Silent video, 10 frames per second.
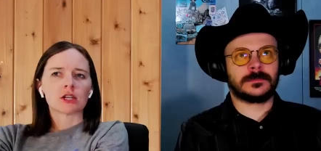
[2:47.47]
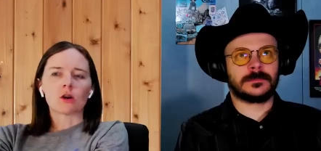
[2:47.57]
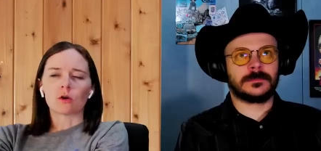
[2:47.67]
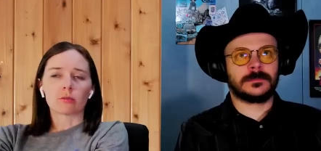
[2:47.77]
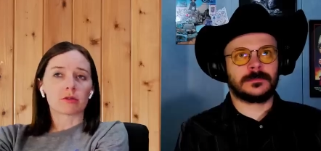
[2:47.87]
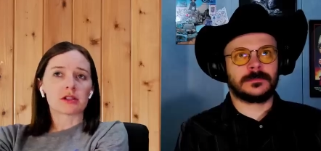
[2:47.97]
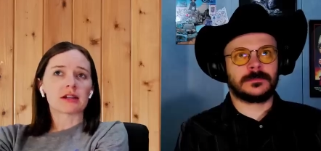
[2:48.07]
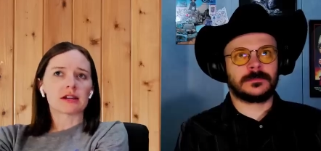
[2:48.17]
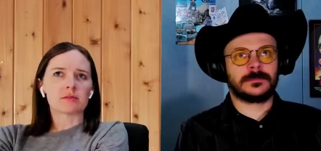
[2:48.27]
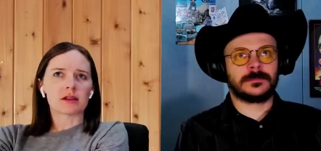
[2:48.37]
Speaker 1: or
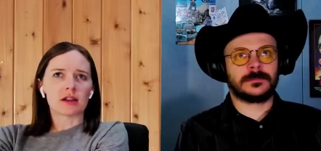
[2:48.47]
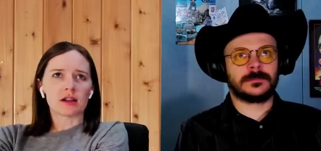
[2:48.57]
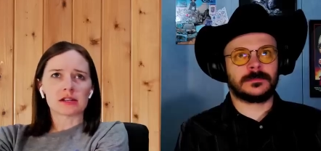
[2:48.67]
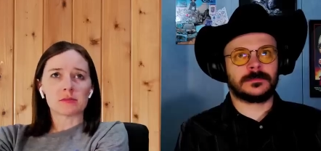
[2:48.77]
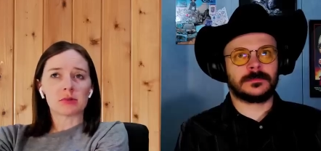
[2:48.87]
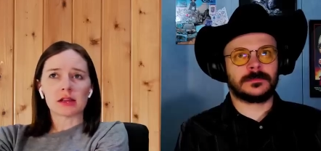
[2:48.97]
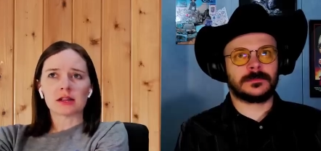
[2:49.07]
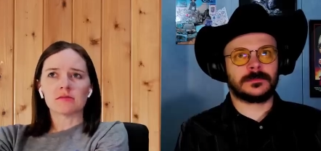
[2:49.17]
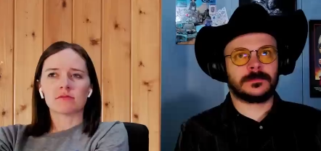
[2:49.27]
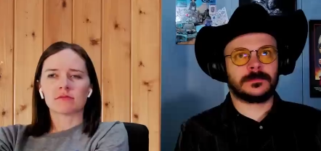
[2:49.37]
pretending to be a Nazi
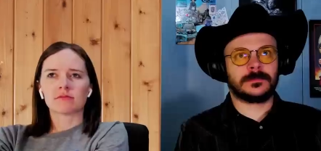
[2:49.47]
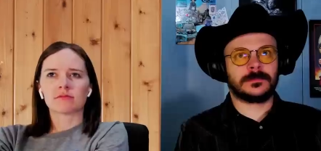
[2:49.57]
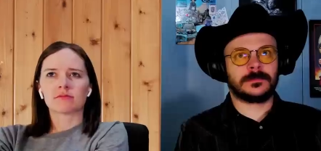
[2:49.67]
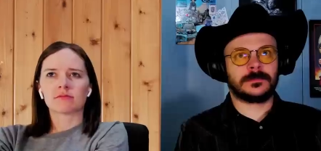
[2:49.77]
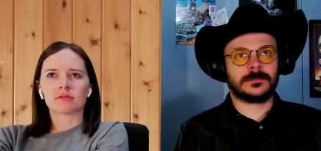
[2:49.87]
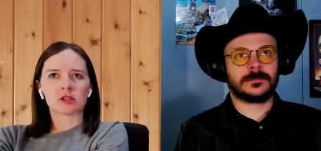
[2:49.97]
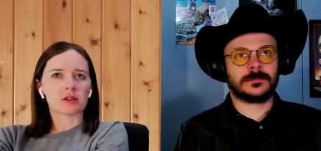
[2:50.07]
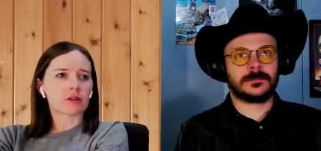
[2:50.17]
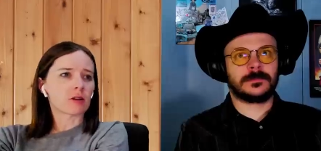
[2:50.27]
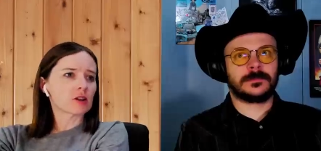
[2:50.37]
plane so that
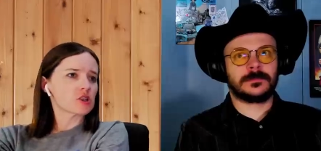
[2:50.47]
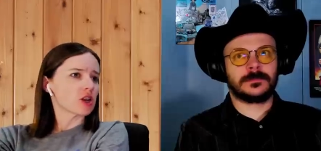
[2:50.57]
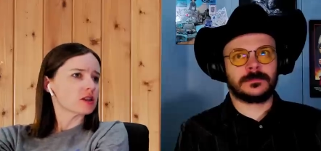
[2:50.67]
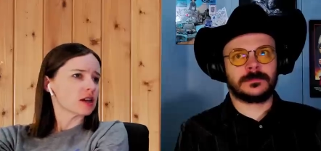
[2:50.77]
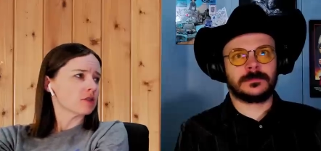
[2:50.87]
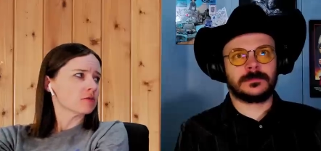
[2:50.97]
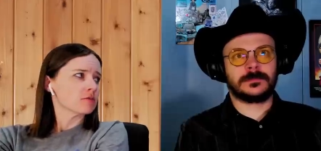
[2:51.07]
they're not shot down.